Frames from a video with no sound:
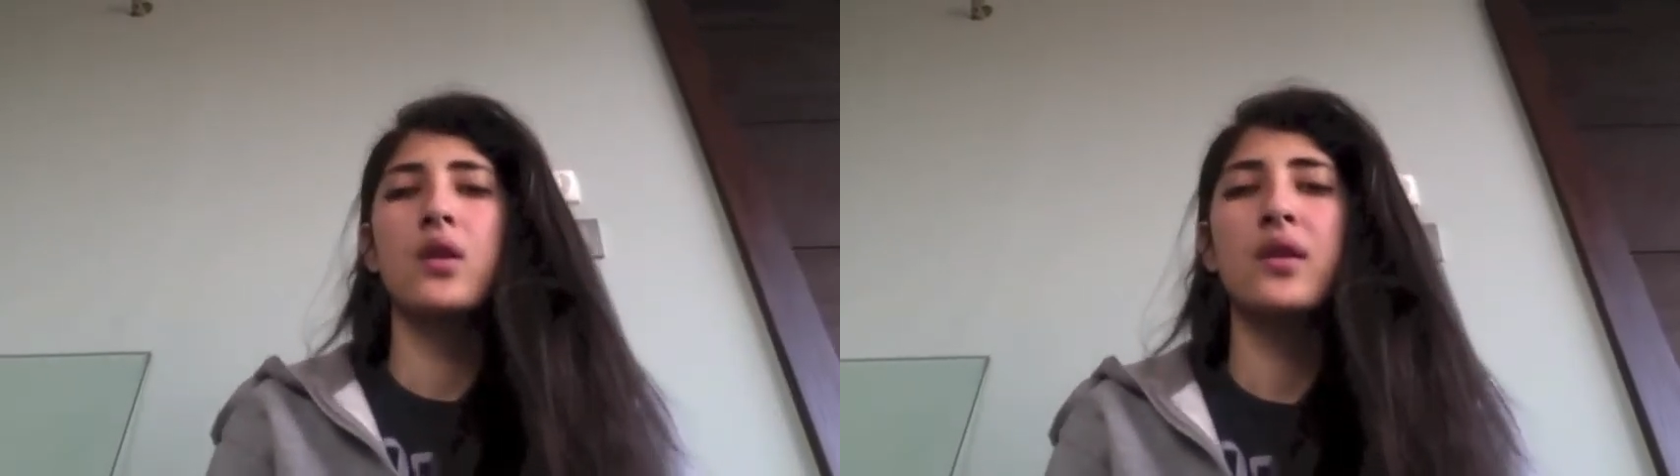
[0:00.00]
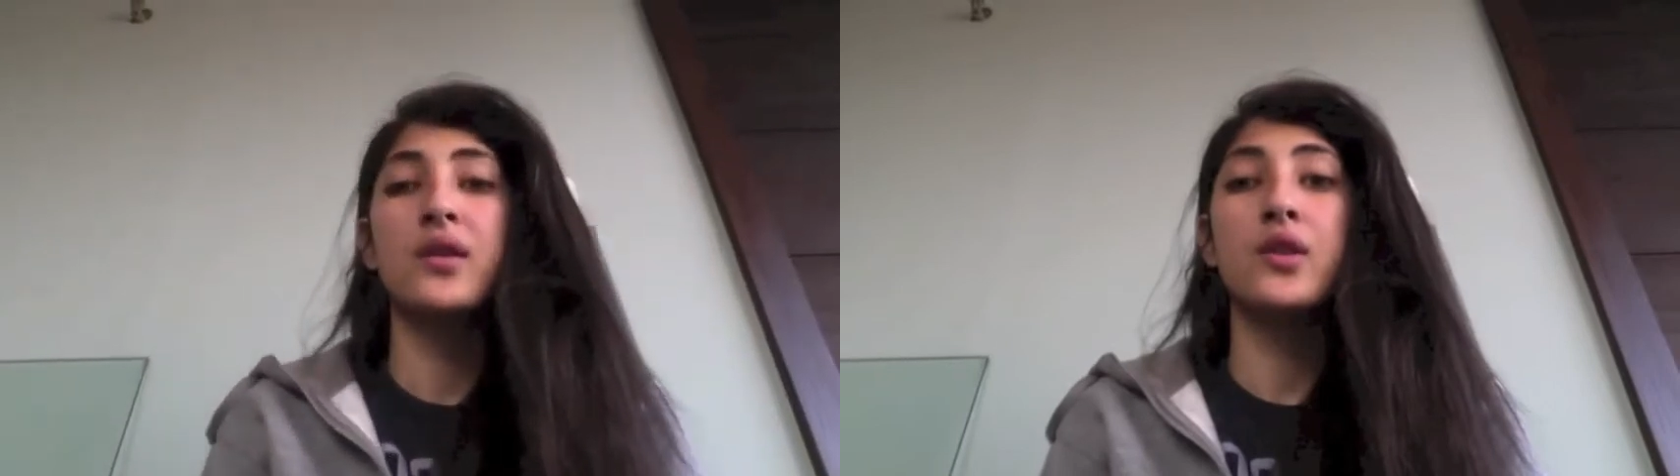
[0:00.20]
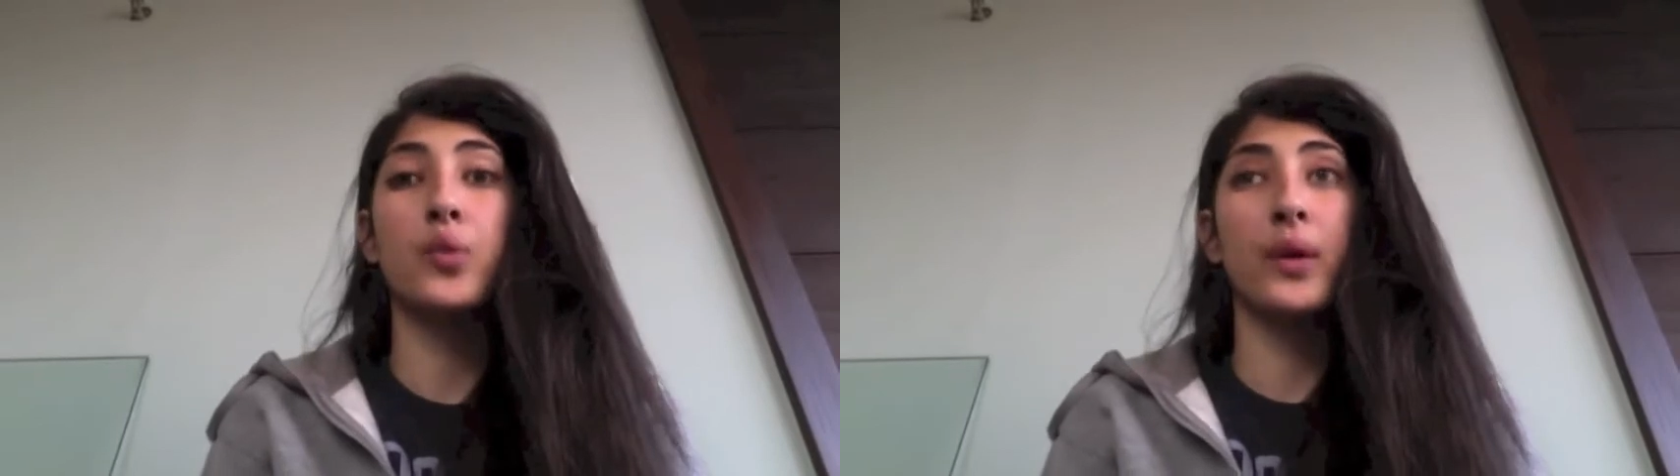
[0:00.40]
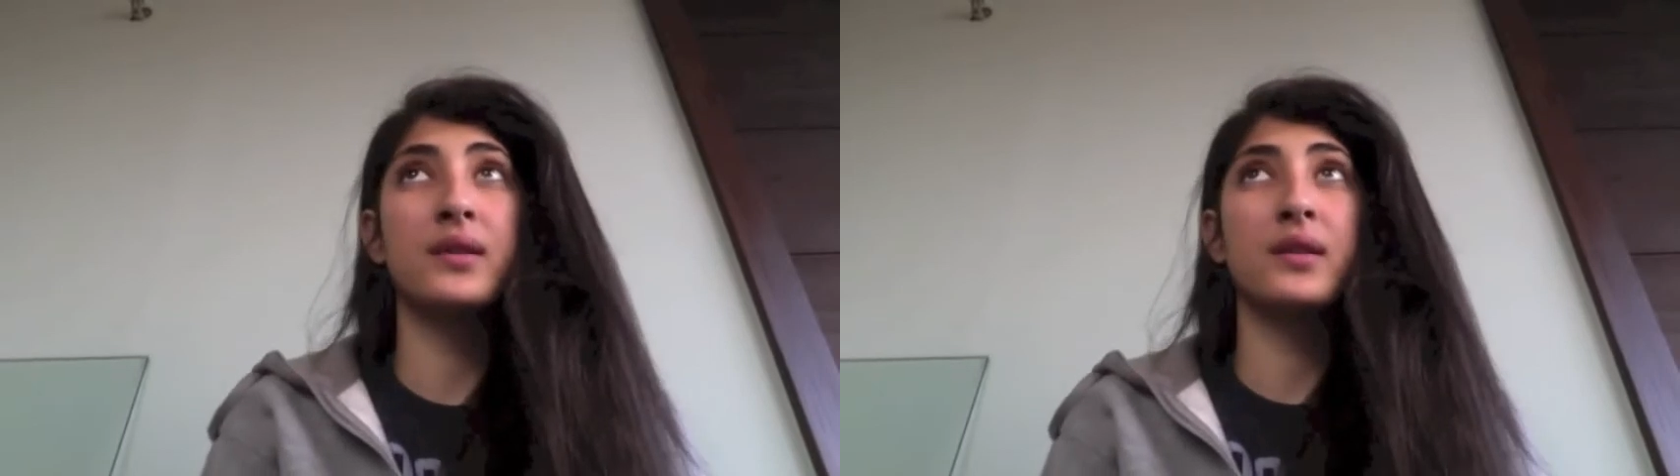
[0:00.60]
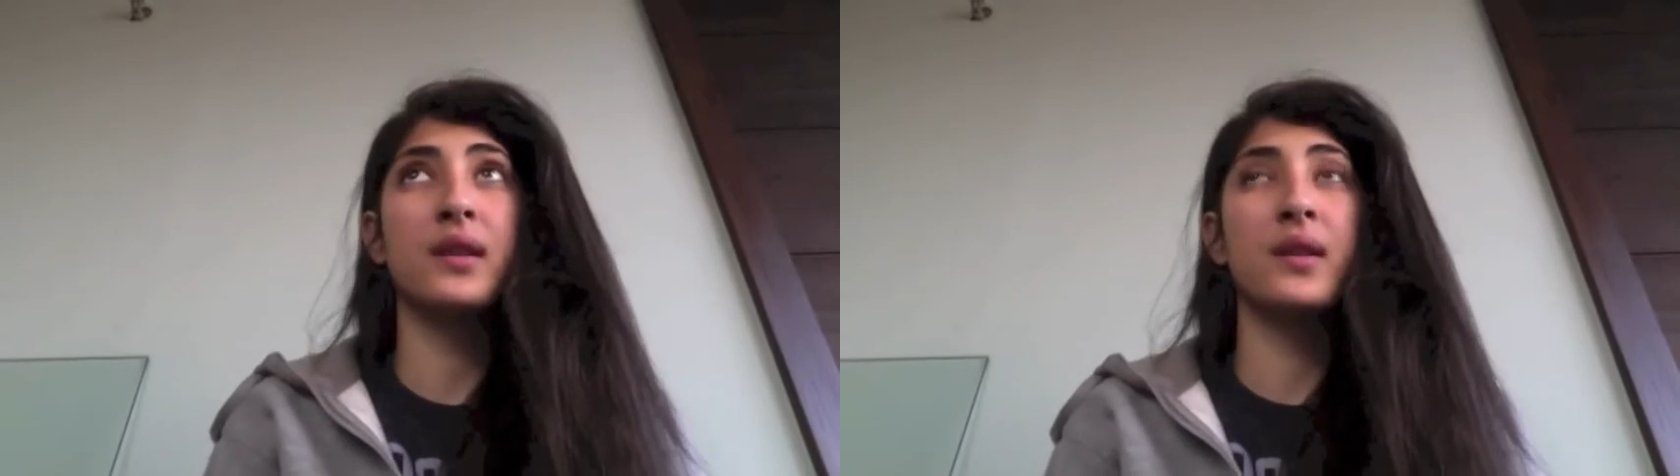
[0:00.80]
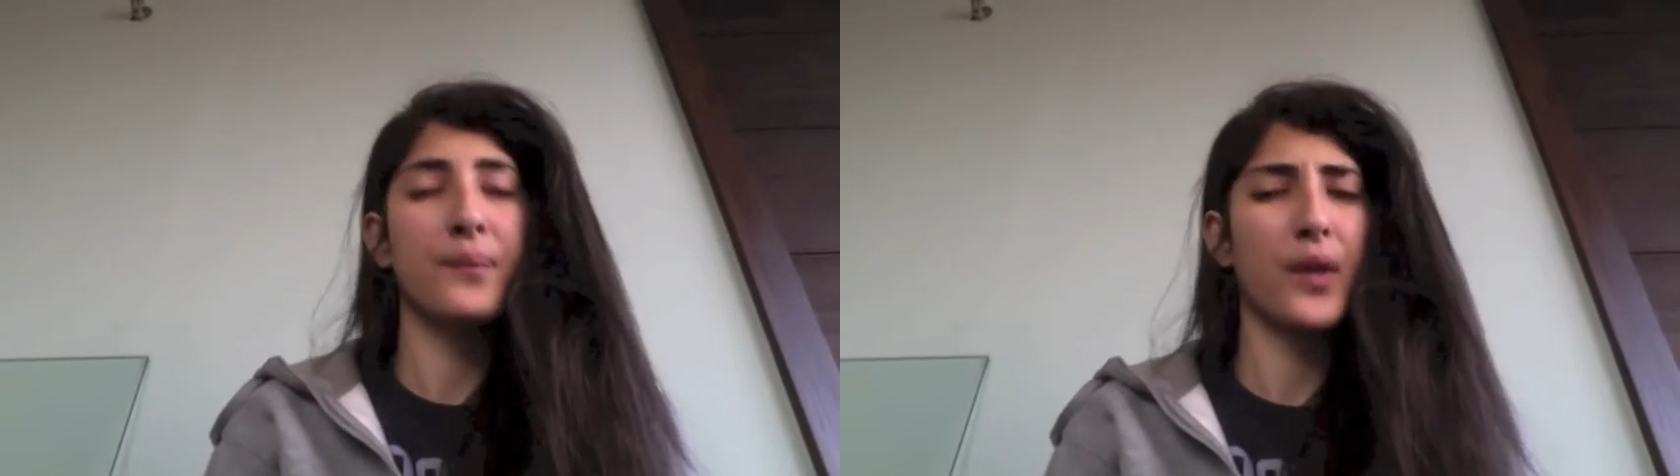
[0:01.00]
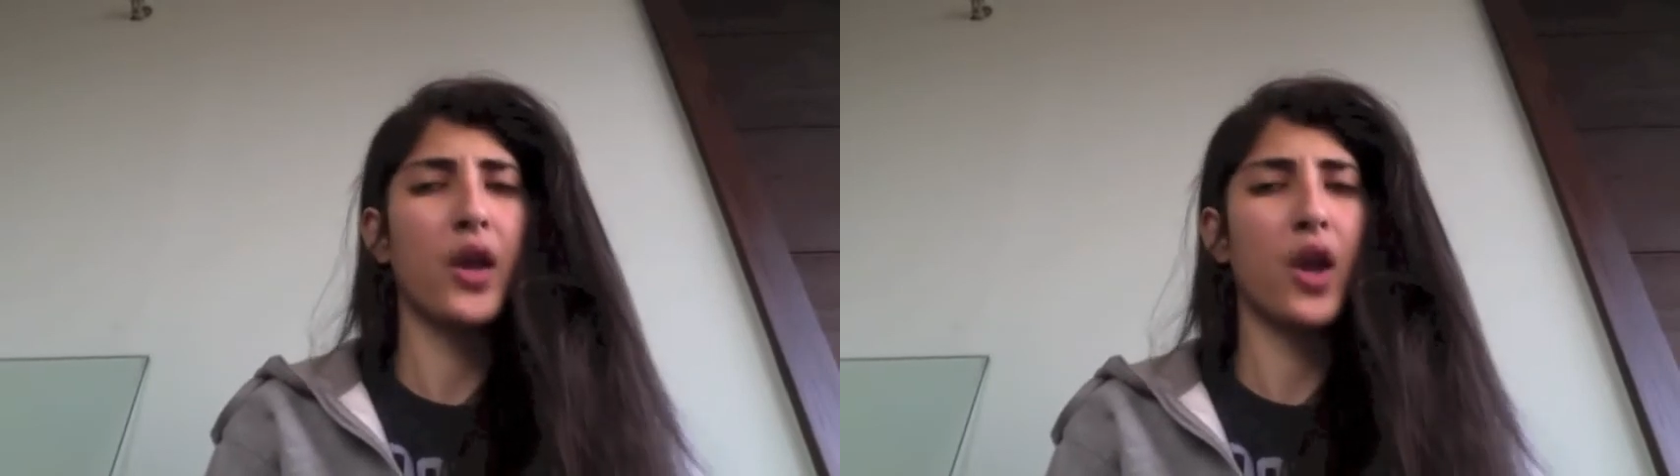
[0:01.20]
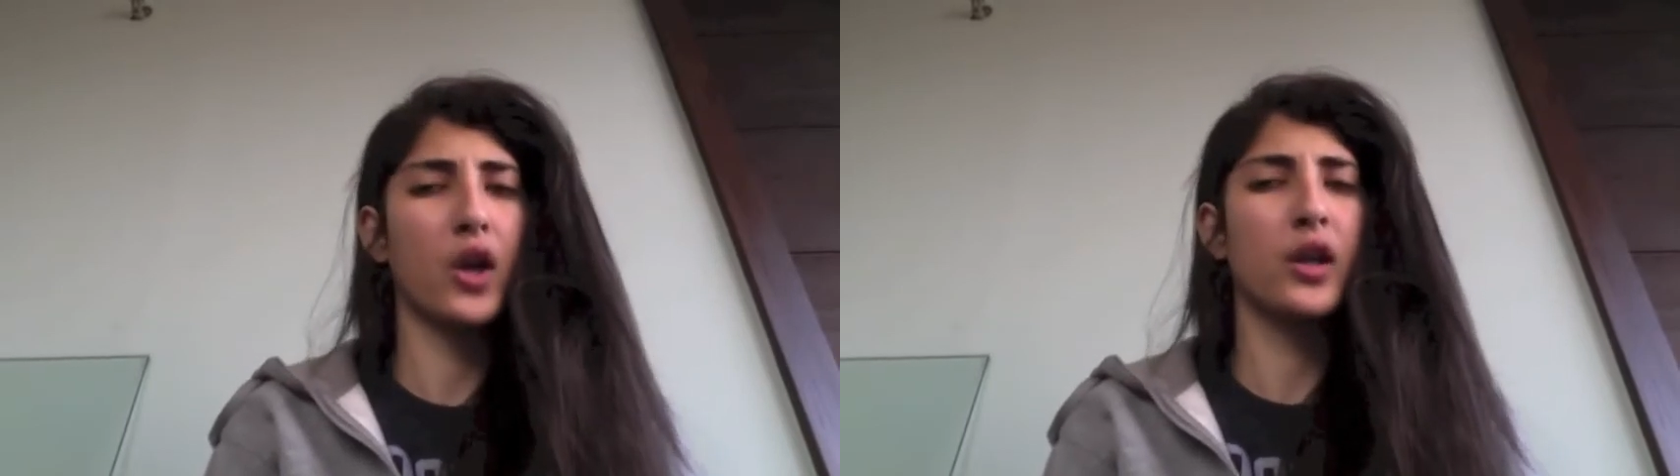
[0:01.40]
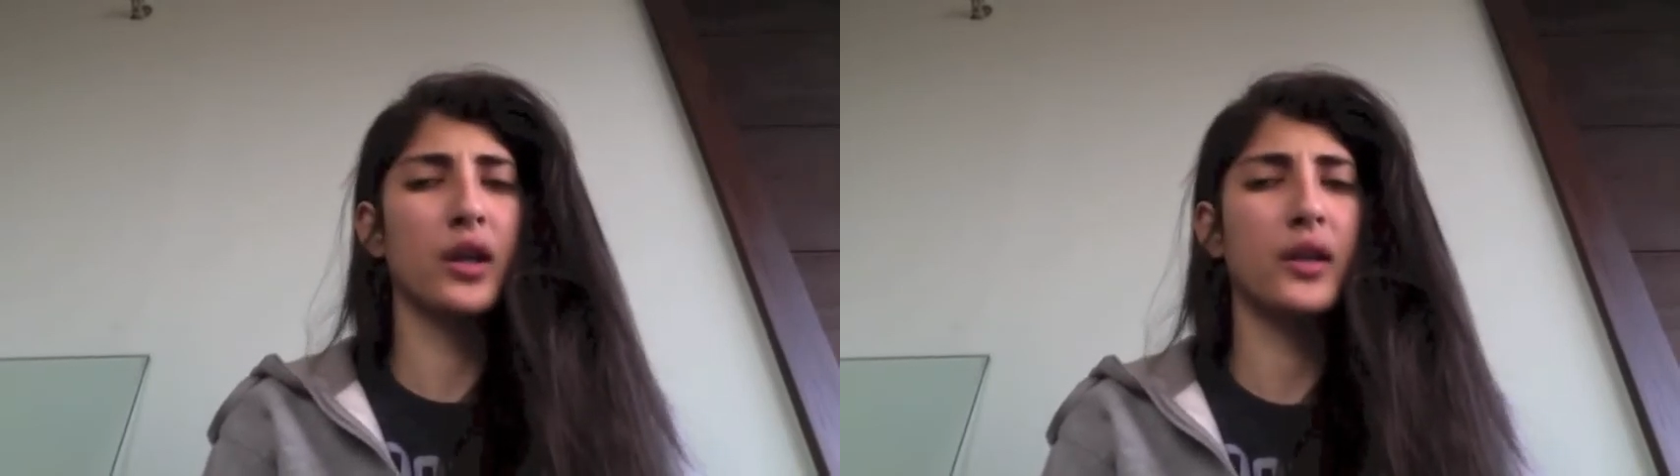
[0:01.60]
Zazaa, a cunning